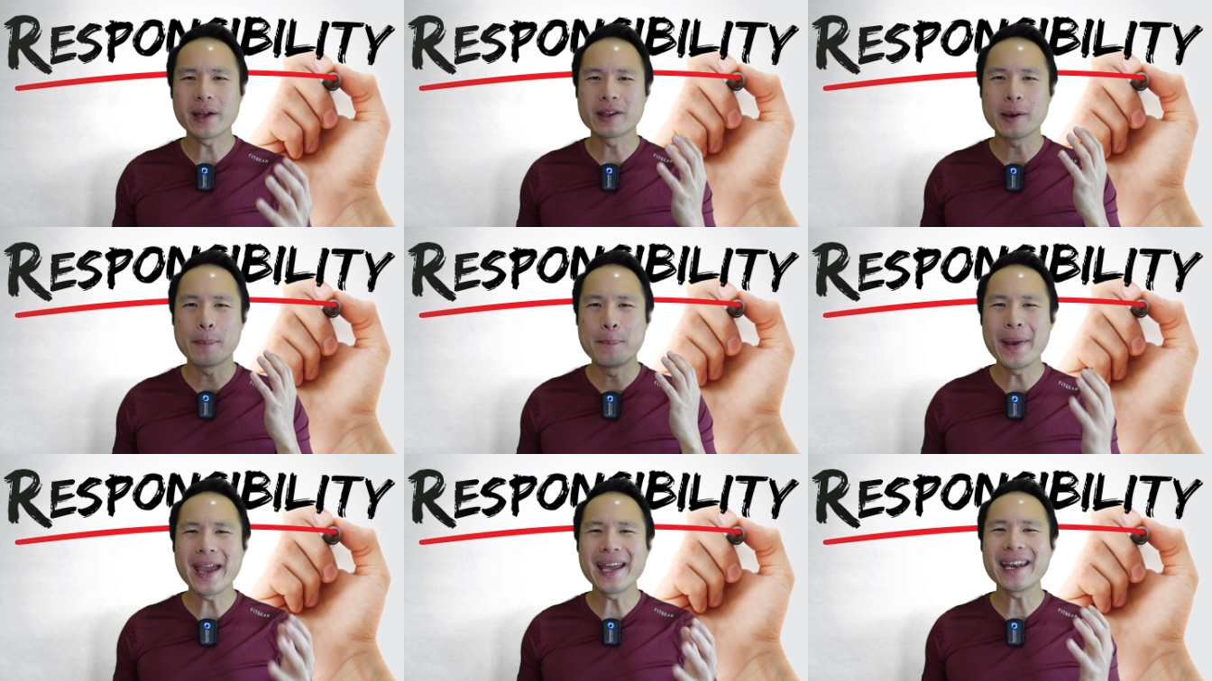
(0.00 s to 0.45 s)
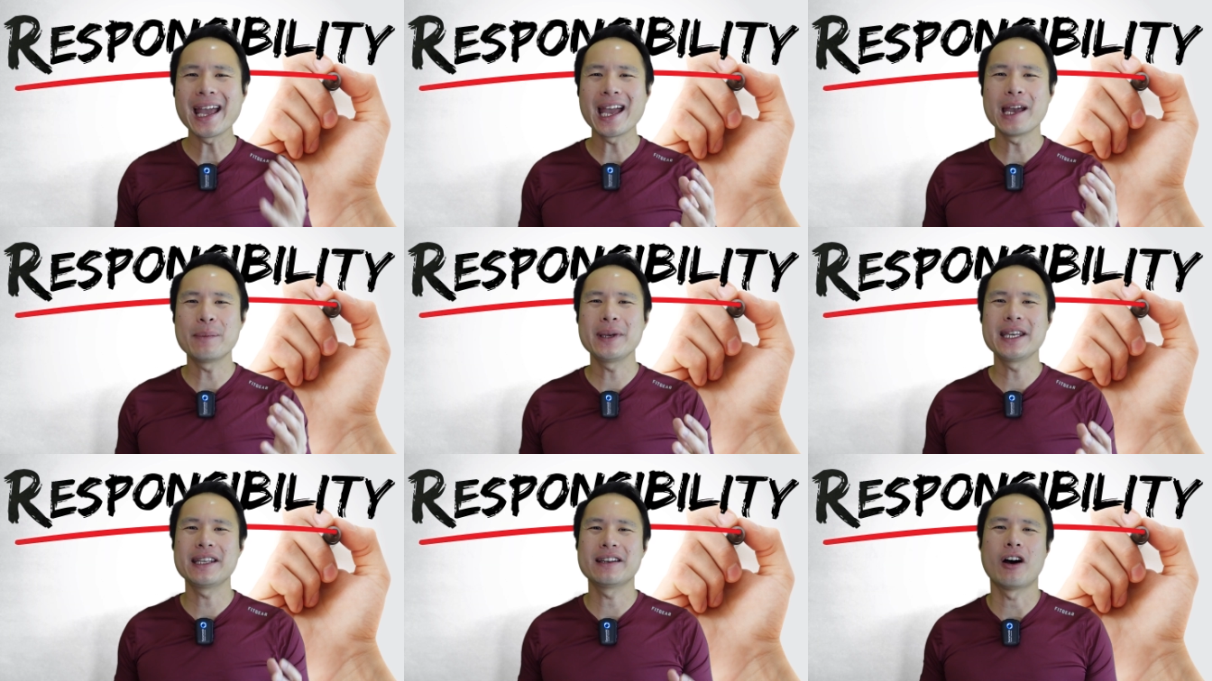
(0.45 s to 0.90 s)
up the bad
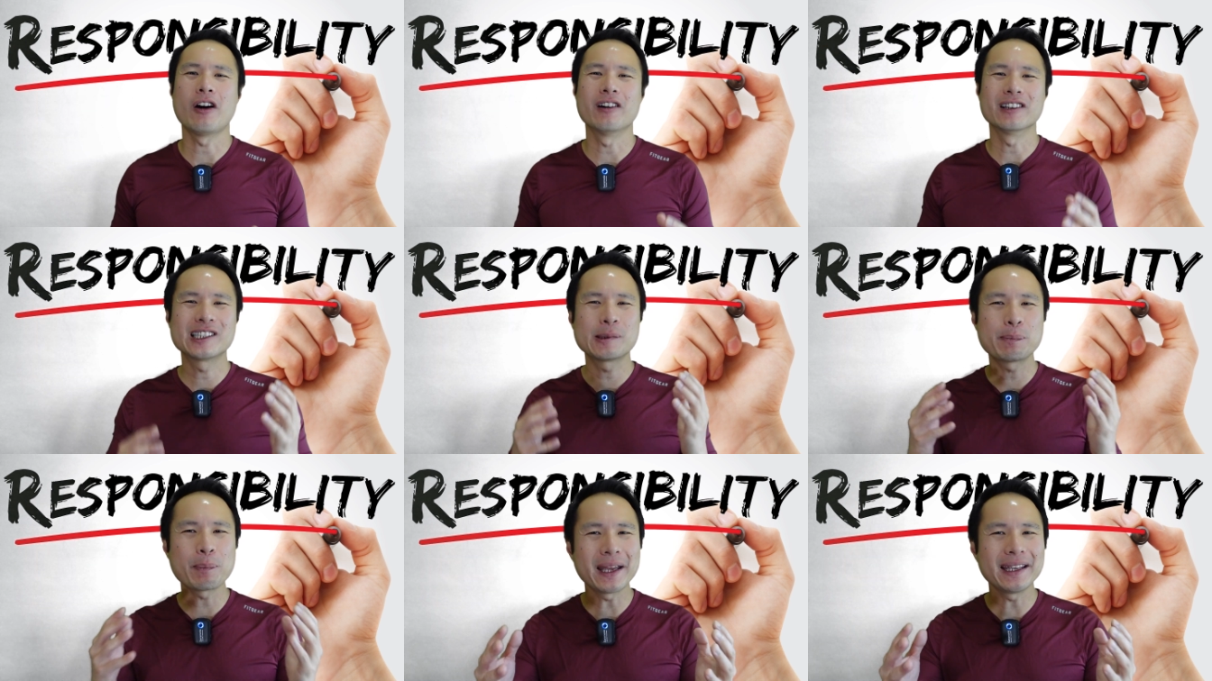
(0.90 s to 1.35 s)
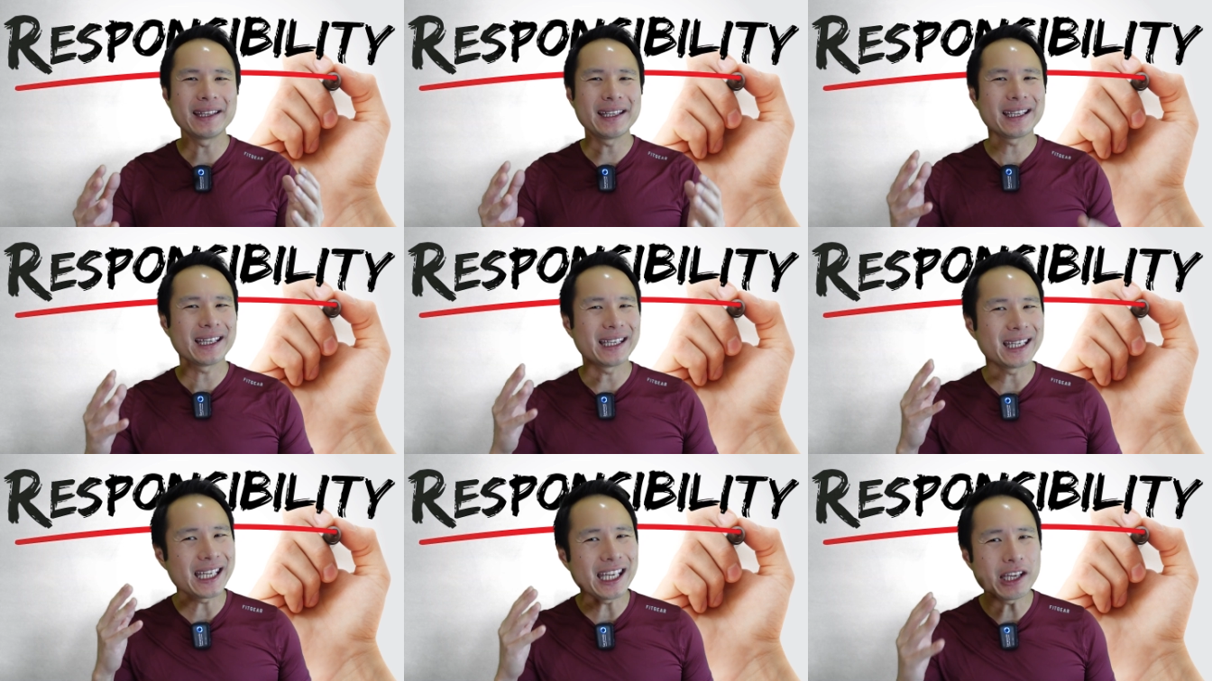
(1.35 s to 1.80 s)
habit of
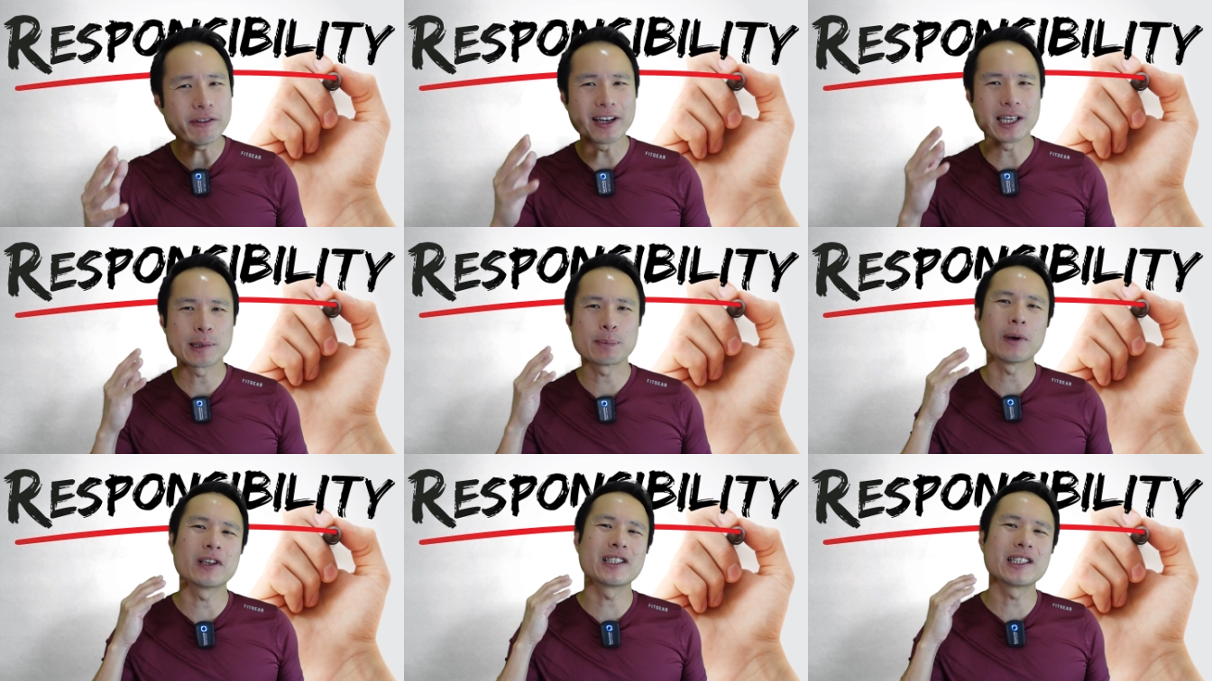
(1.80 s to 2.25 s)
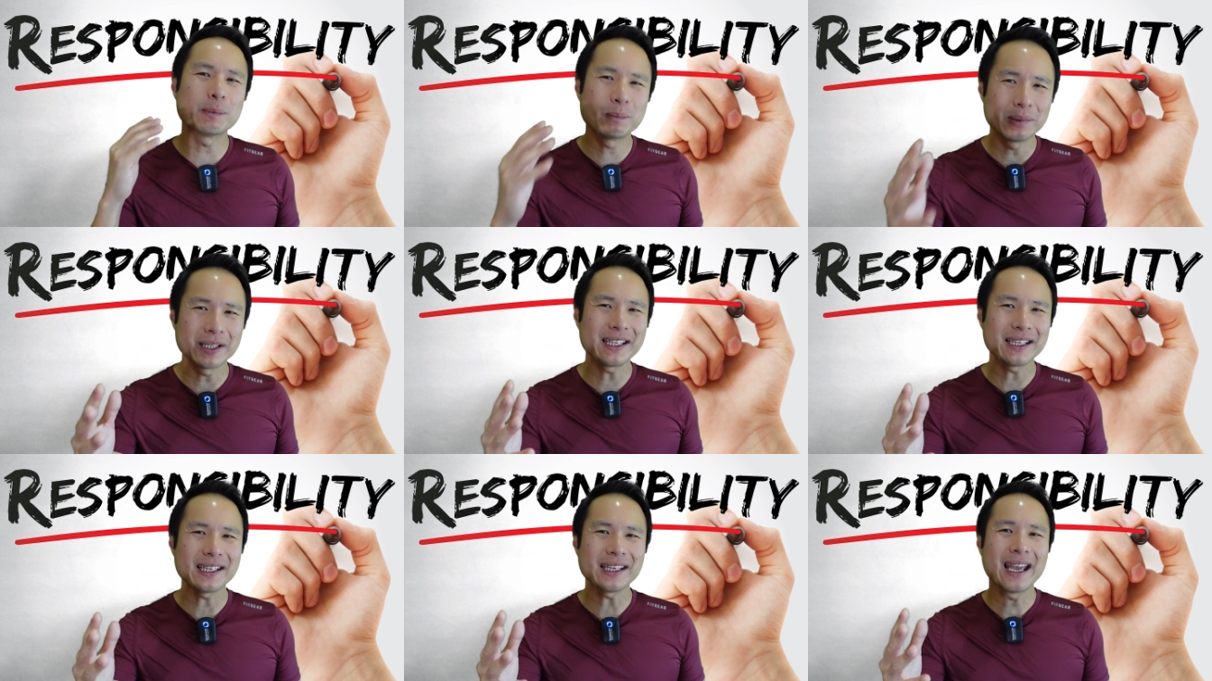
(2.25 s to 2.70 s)
spending
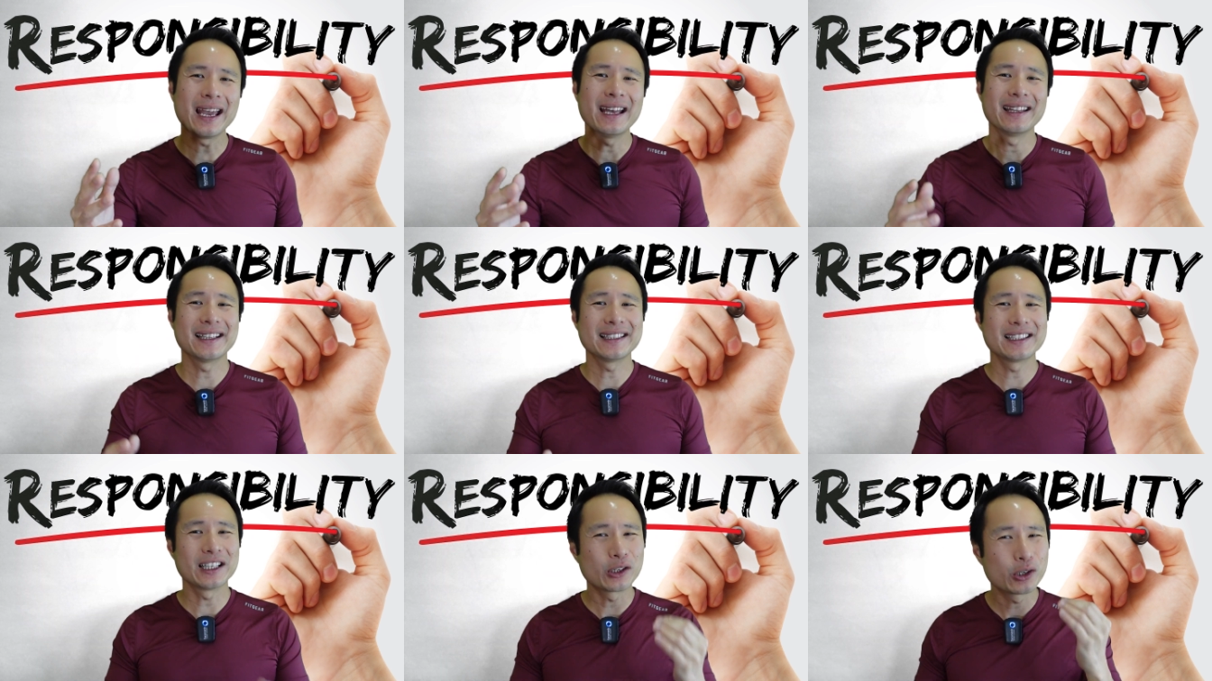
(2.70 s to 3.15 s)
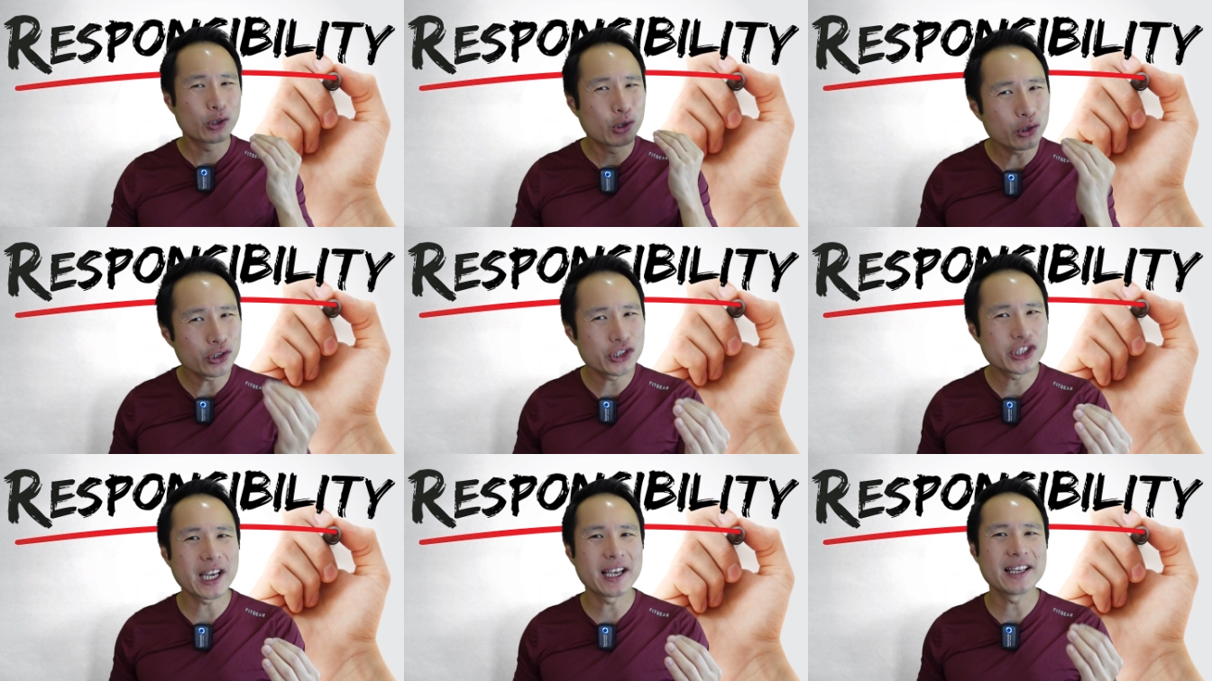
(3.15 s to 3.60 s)
irresponsibly, there's a
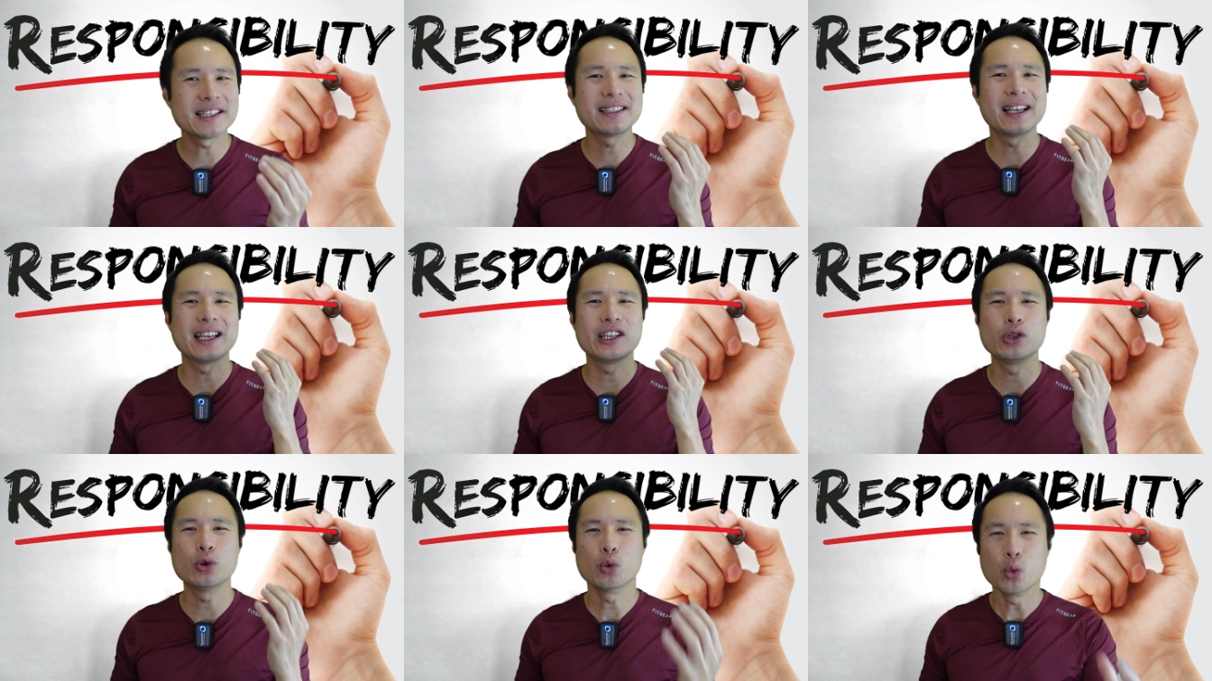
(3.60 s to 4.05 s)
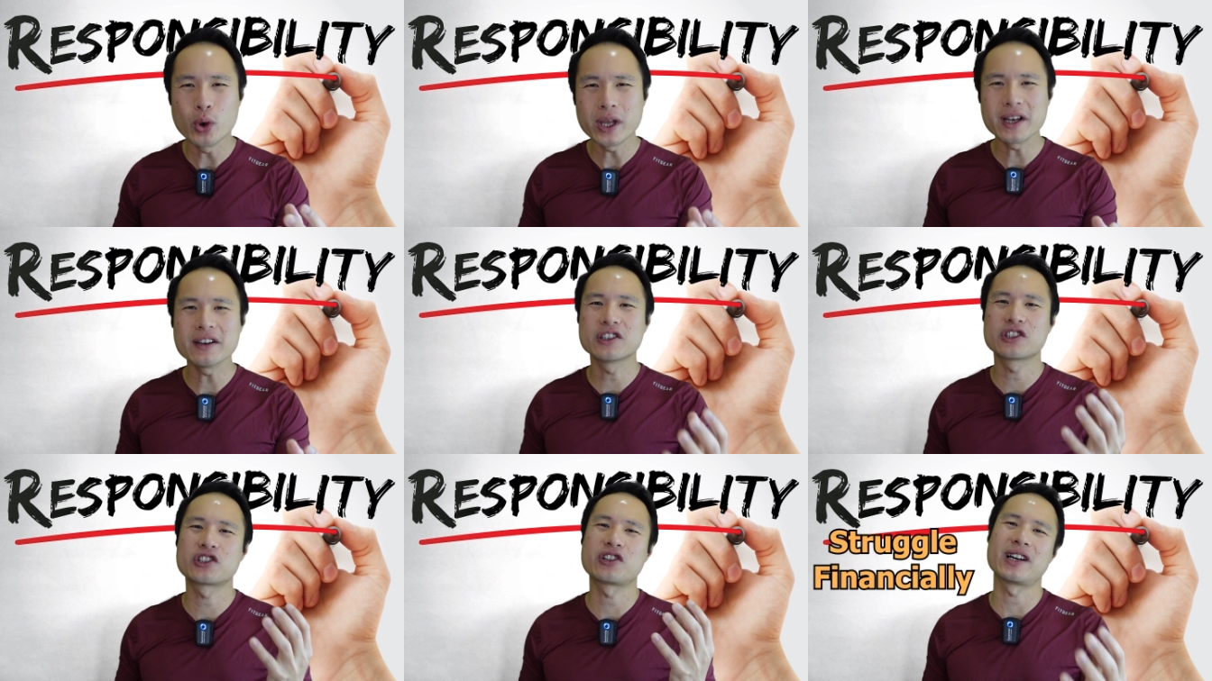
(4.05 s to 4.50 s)
good chance that you
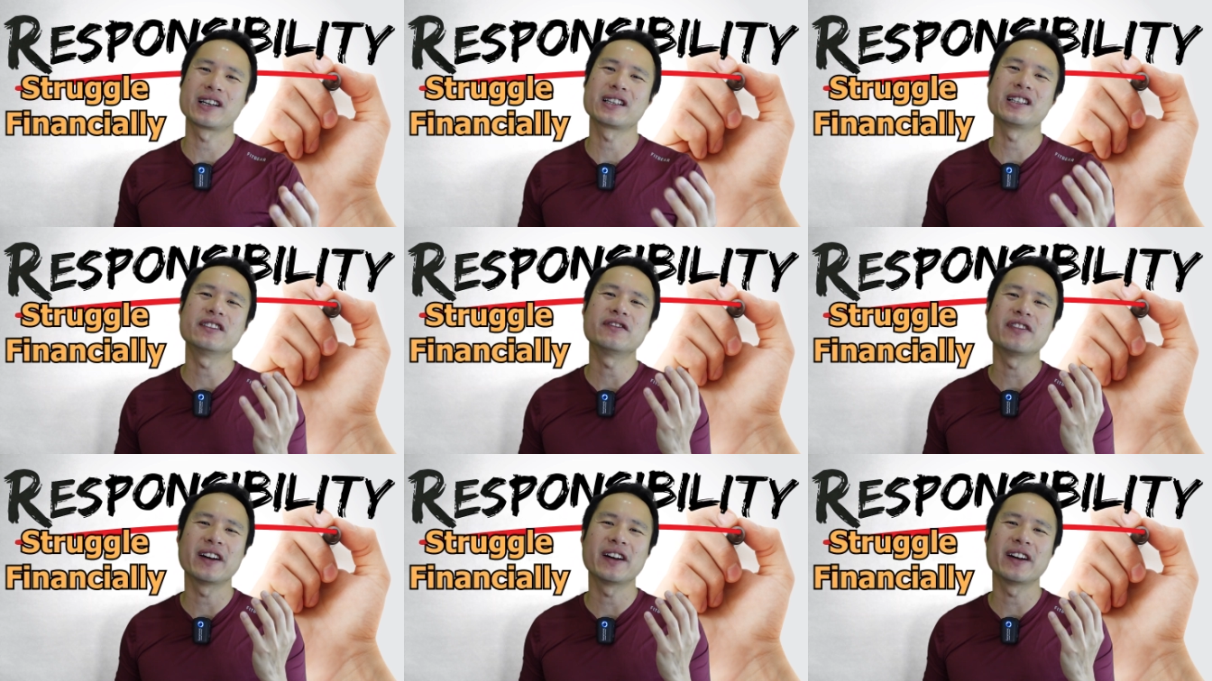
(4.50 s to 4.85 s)
will struggle